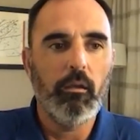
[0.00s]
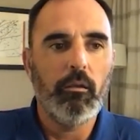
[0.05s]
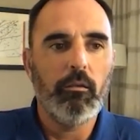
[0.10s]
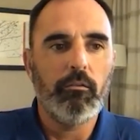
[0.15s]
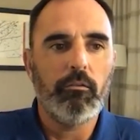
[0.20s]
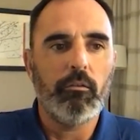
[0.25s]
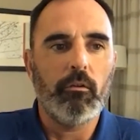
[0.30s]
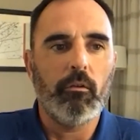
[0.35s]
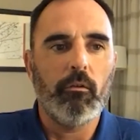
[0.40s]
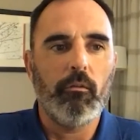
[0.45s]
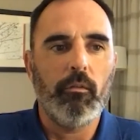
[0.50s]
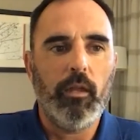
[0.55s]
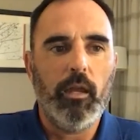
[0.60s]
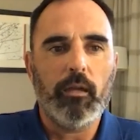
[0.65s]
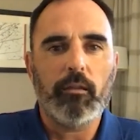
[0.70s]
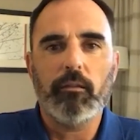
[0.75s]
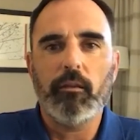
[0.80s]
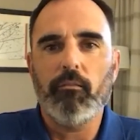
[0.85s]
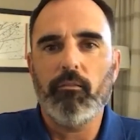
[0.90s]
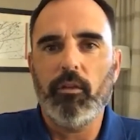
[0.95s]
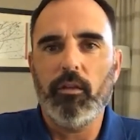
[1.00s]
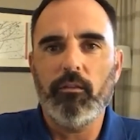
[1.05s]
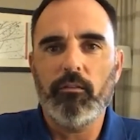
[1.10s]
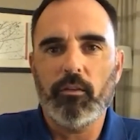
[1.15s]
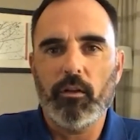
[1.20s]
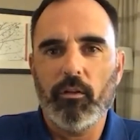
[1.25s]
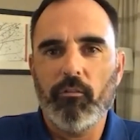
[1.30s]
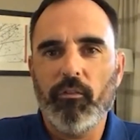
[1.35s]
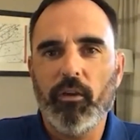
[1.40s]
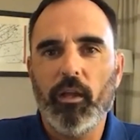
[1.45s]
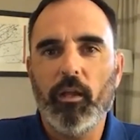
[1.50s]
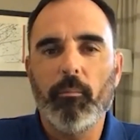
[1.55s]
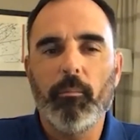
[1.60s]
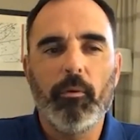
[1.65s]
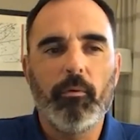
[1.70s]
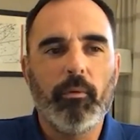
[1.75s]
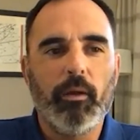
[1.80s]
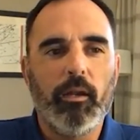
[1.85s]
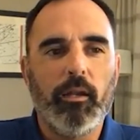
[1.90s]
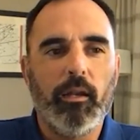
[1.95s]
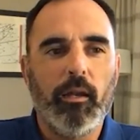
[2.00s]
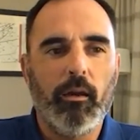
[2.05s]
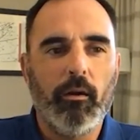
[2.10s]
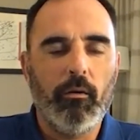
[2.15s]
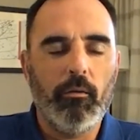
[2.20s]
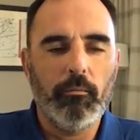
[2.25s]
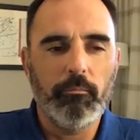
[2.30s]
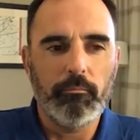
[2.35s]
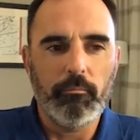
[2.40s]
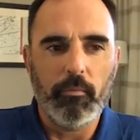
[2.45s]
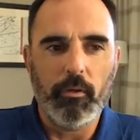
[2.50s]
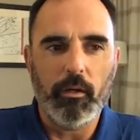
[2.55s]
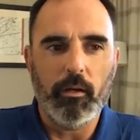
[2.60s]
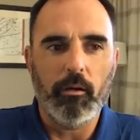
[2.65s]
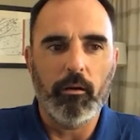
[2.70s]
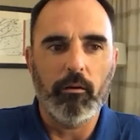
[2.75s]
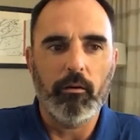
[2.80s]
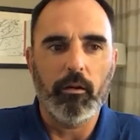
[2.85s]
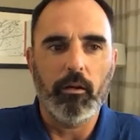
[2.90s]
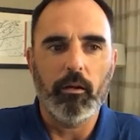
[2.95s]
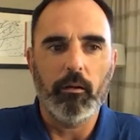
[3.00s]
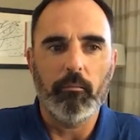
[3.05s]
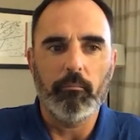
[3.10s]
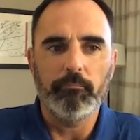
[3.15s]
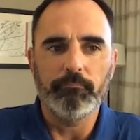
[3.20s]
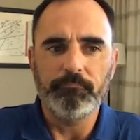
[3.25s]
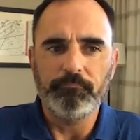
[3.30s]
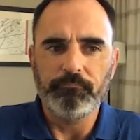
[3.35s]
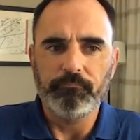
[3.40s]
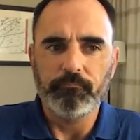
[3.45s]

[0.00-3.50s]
So the activities that are available right now are